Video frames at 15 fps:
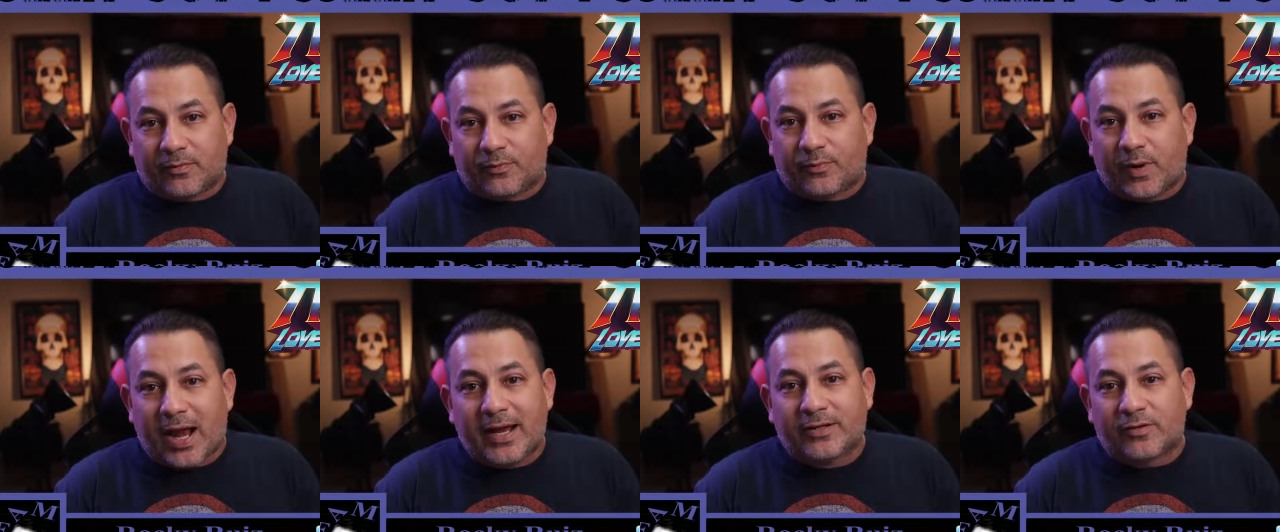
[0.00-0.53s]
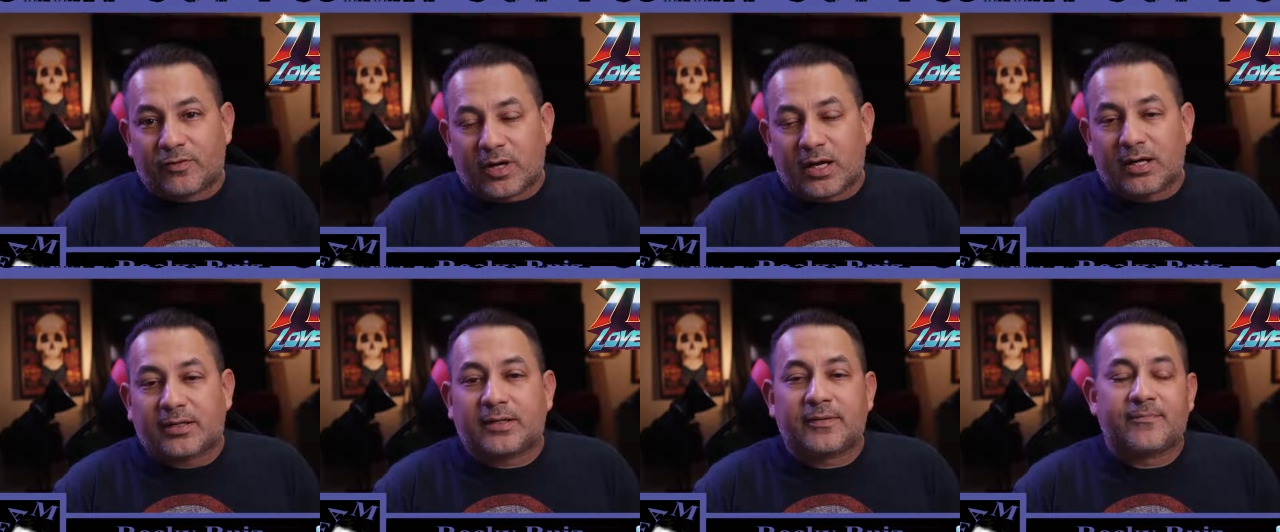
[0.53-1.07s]

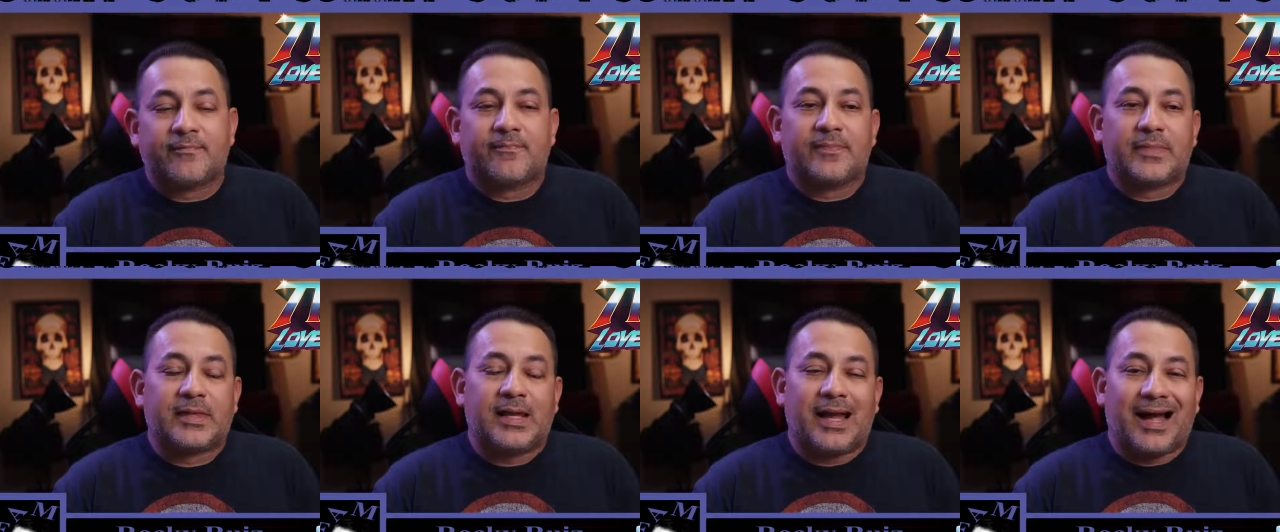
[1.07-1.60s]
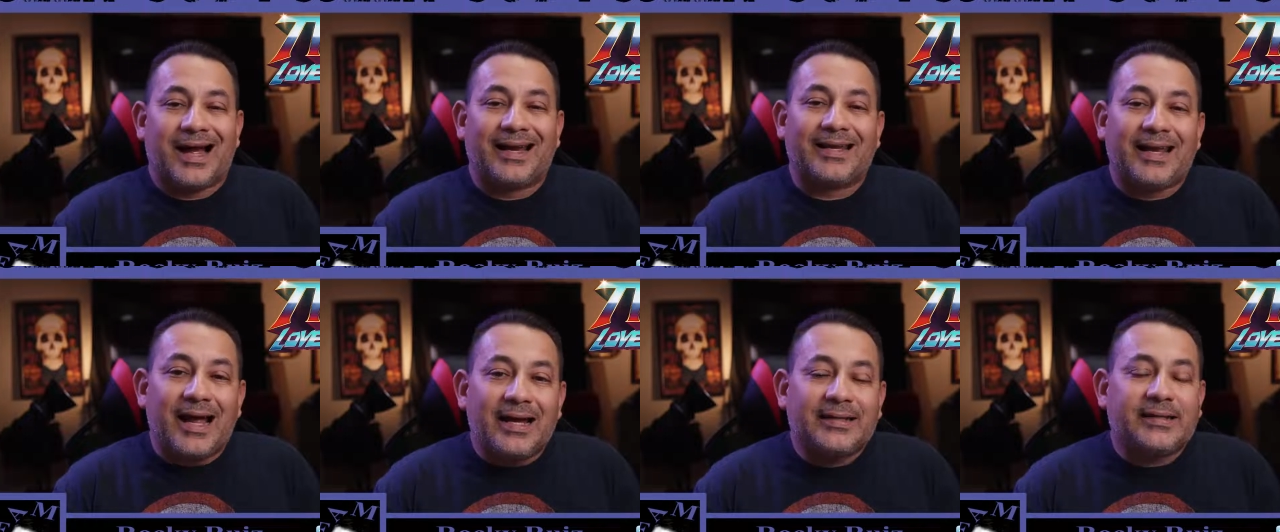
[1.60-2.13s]
Speaker 1: Ragnarok, I
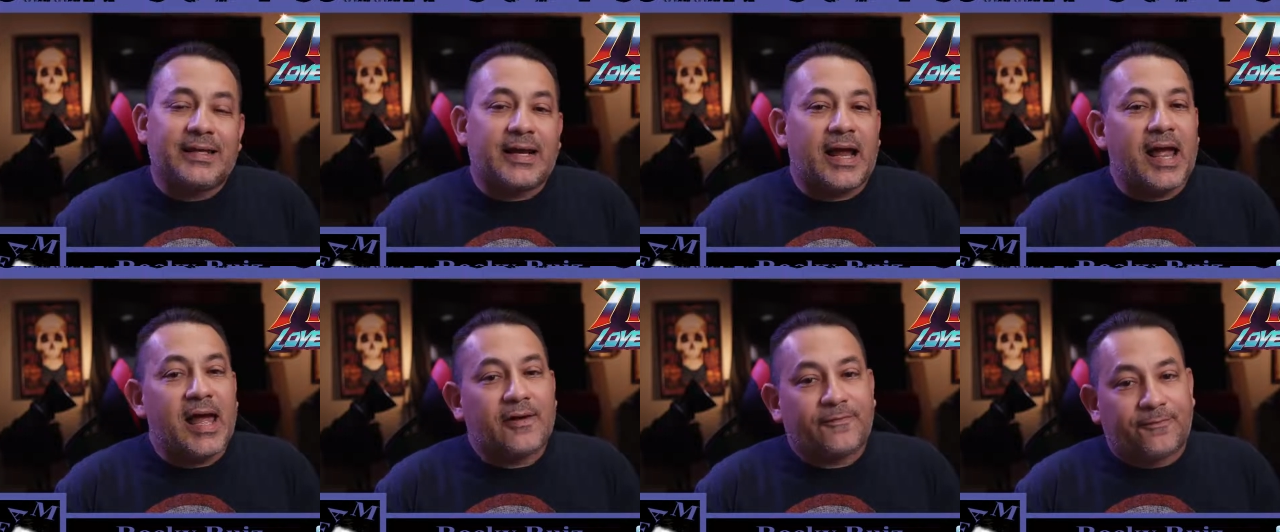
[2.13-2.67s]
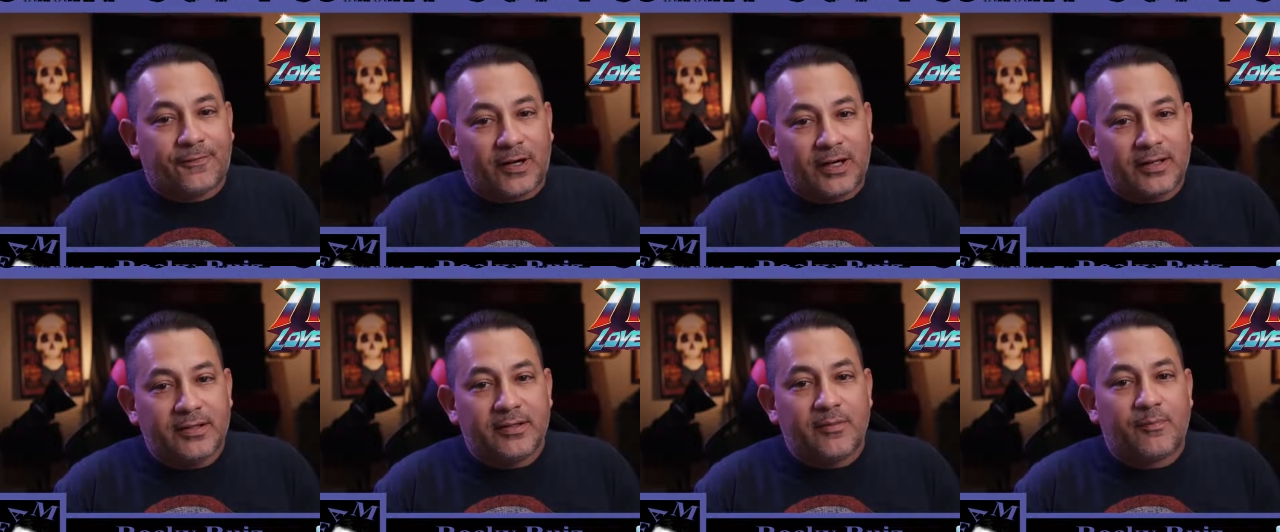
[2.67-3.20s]
liked it, I had
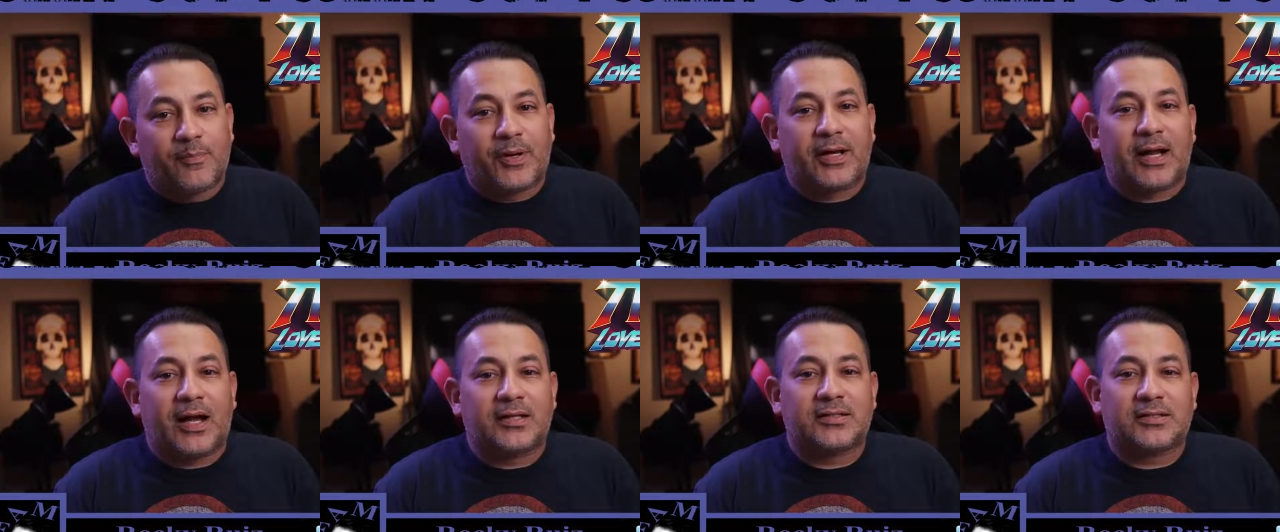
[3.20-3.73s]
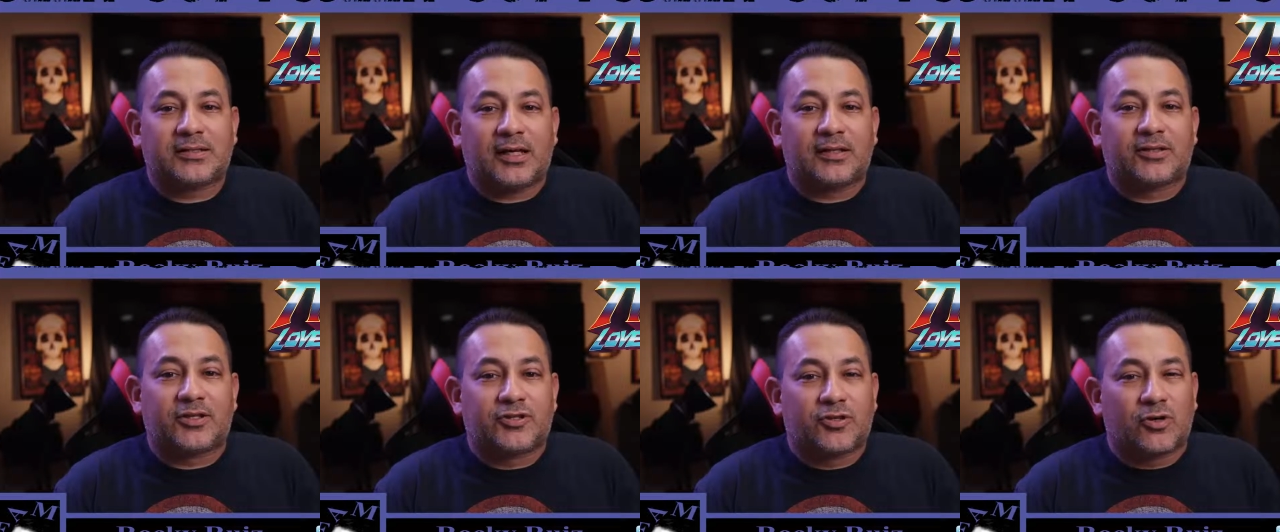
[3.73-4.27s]
fun, but I just thought
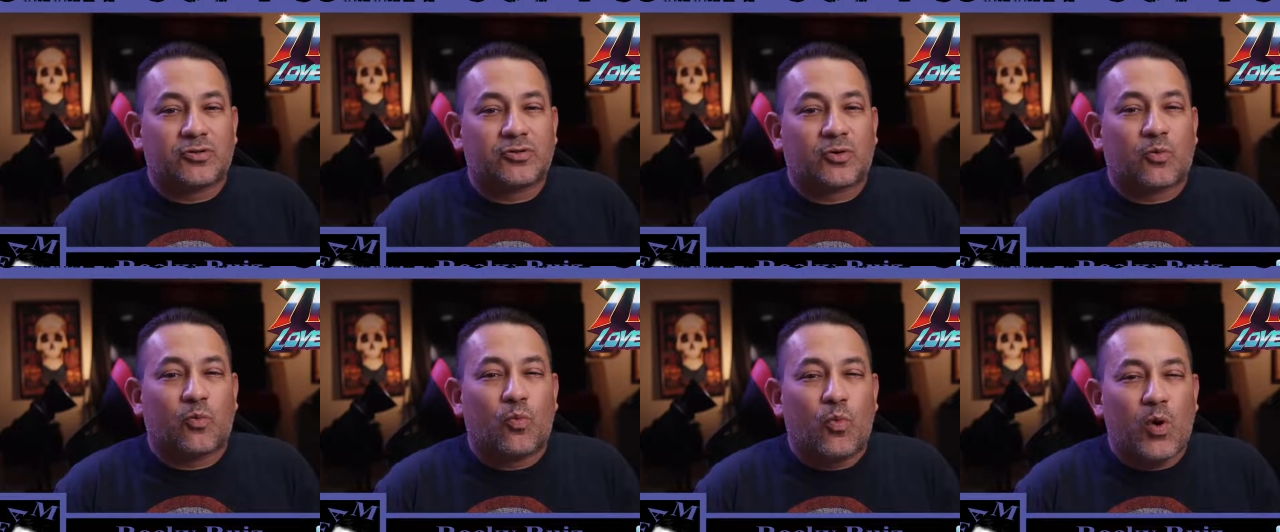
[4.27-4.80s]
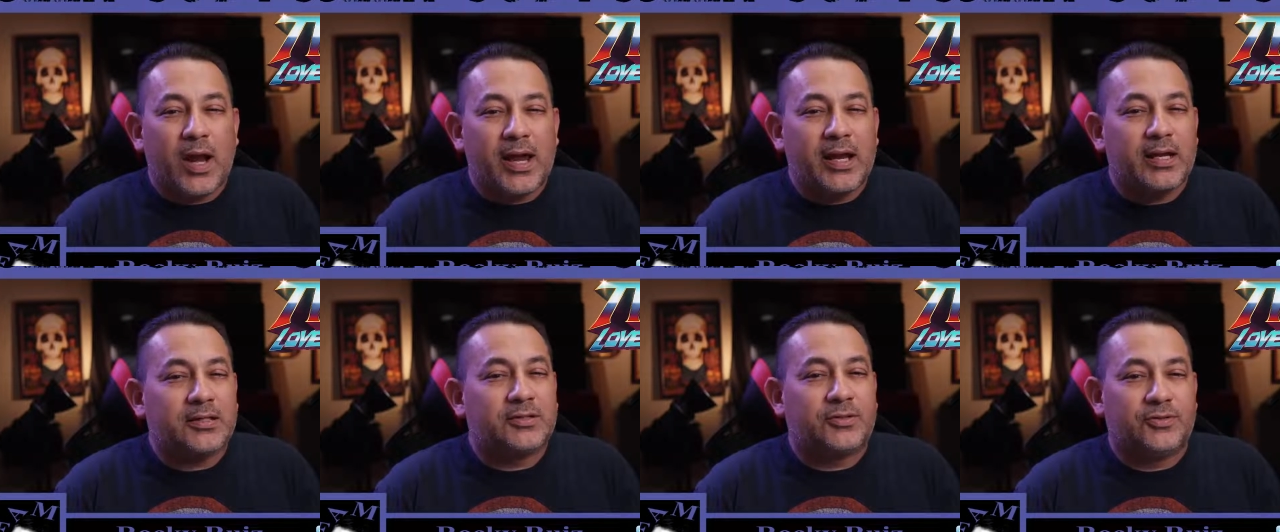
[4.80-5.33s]
the jokes were
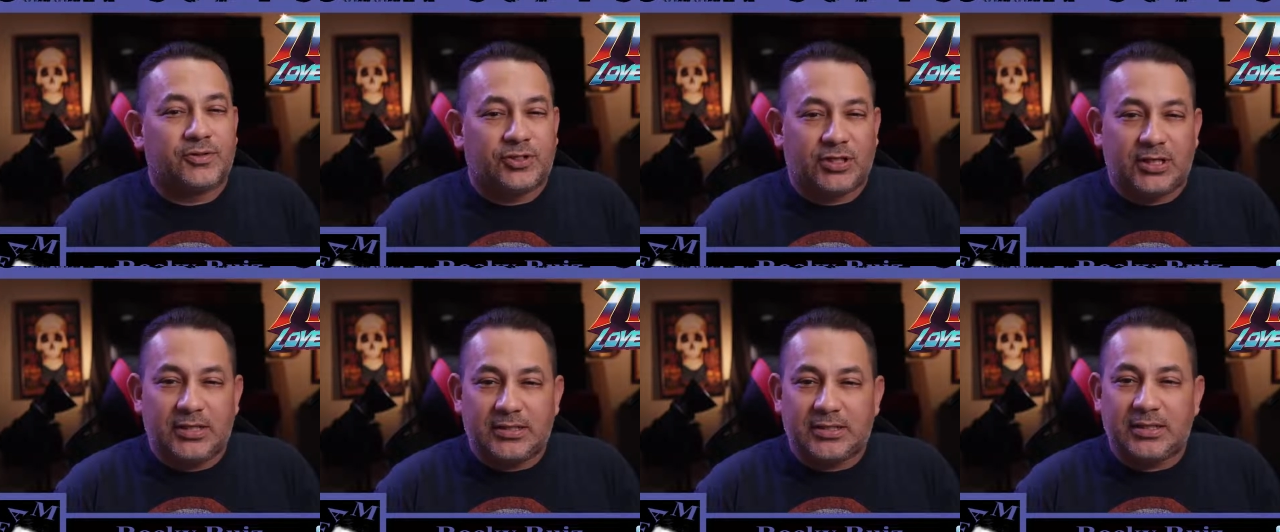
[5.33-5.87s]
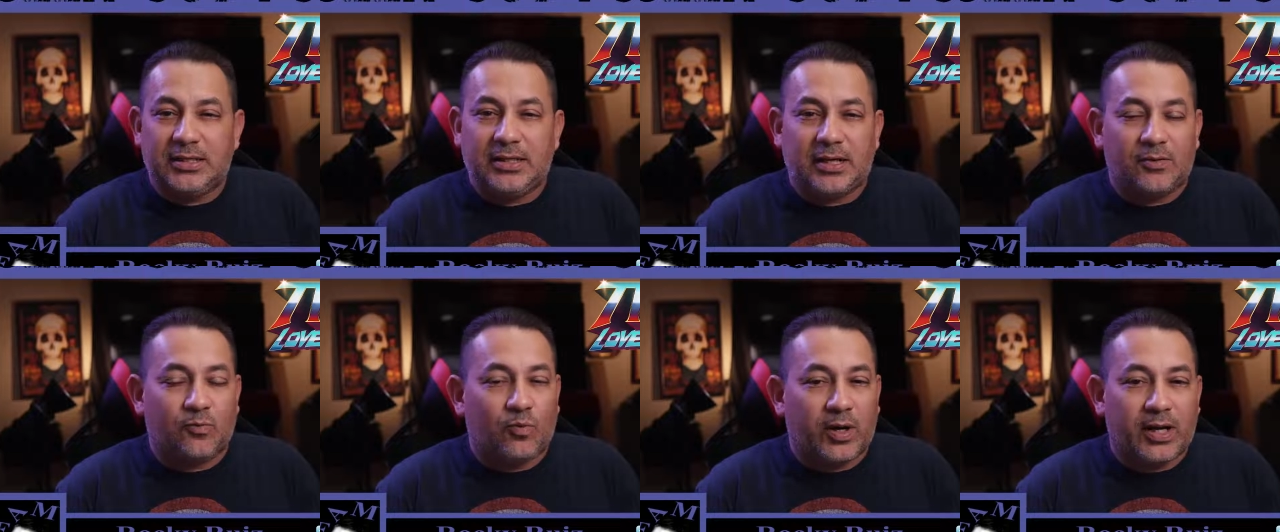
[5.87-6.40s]
way too cheesy
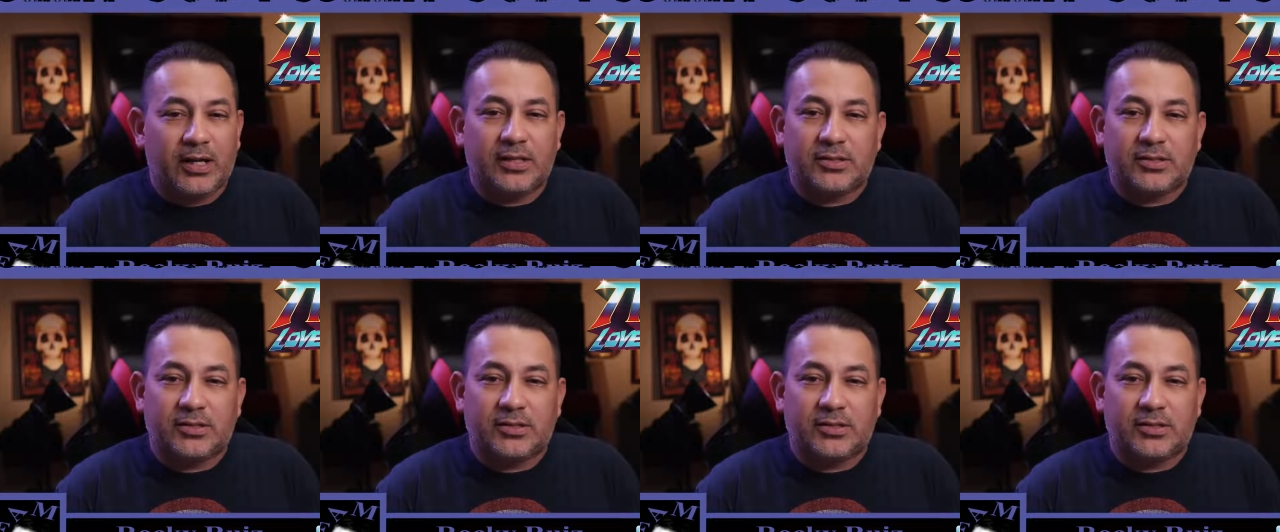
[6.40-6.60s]
and way